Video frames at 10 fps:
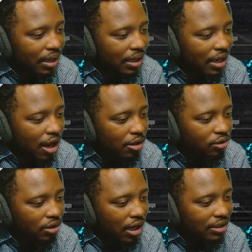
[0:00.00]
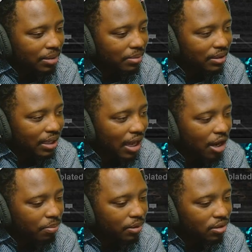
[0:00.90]
and help attempted to
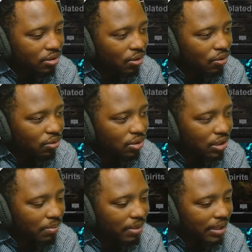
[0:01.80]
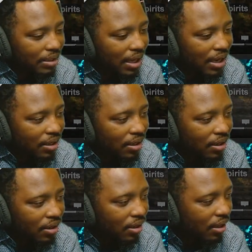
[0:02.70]
help their souls or something like that.
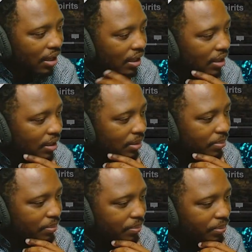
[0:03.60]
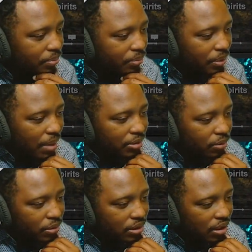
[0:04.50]
Um, perhaps
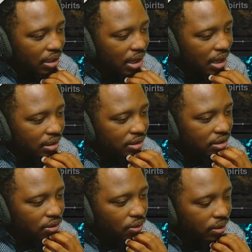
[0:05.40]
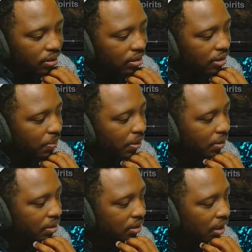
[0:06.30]
she was uh, consoling the
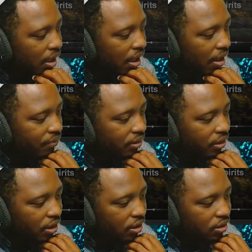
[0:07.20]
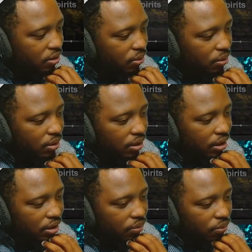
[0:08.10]
spirits of the girls who
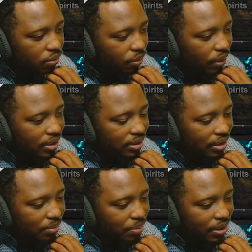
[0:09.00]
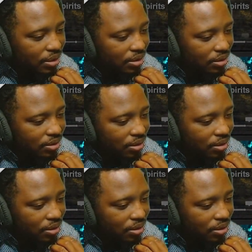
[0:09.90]
couldn't rest in peace,